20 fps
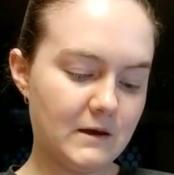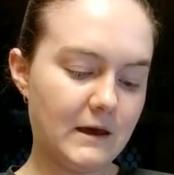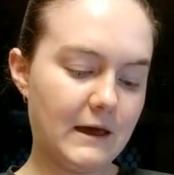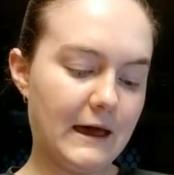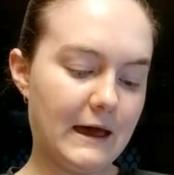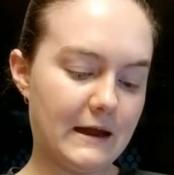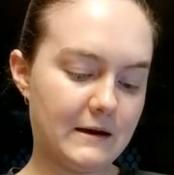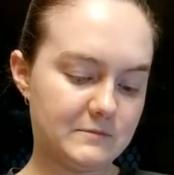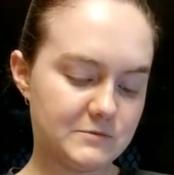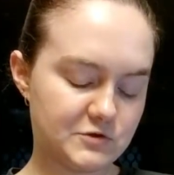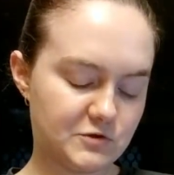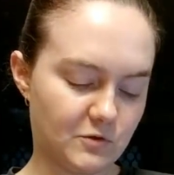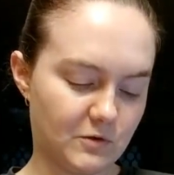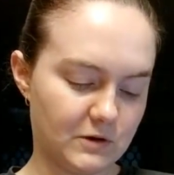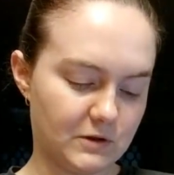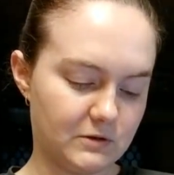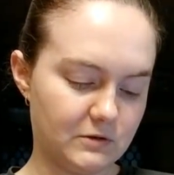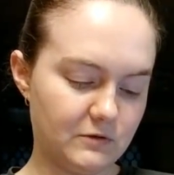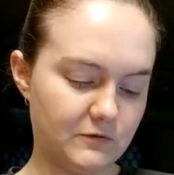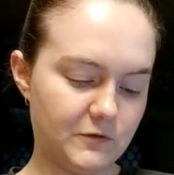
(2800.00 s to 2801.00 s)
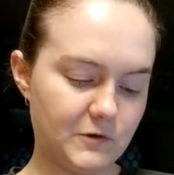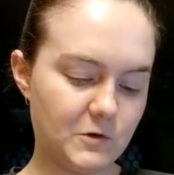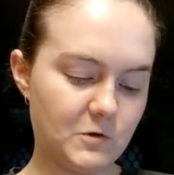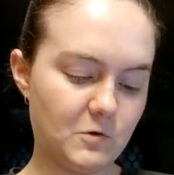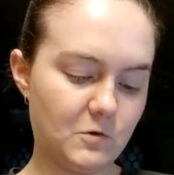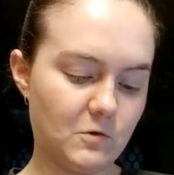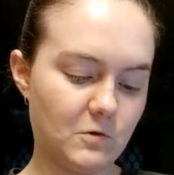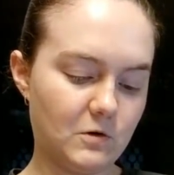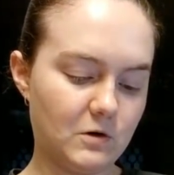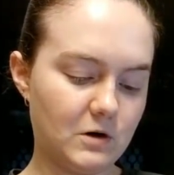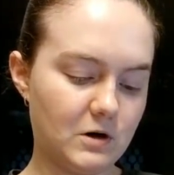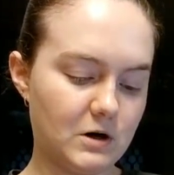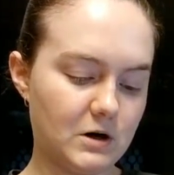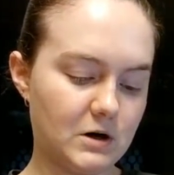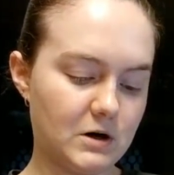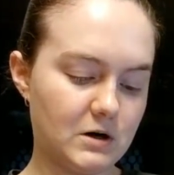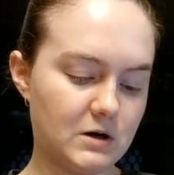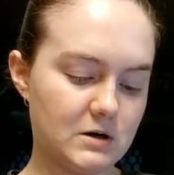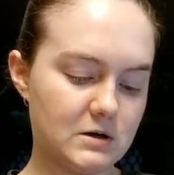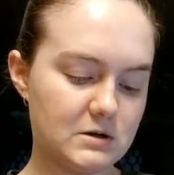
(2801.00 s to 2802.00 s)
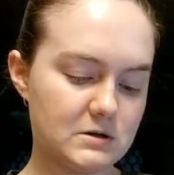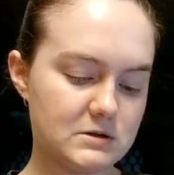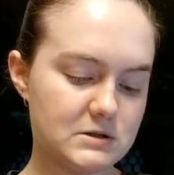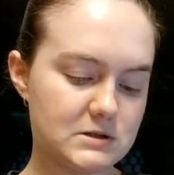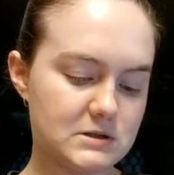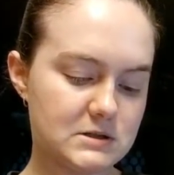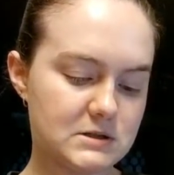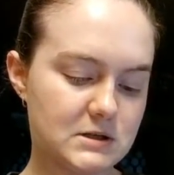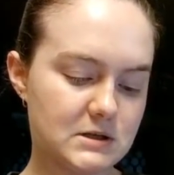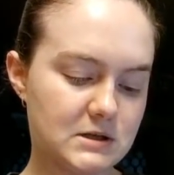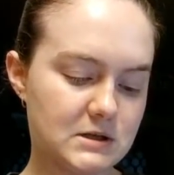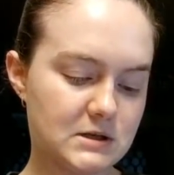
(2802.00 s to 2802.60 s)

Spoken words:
Adam's growing loofah gourds.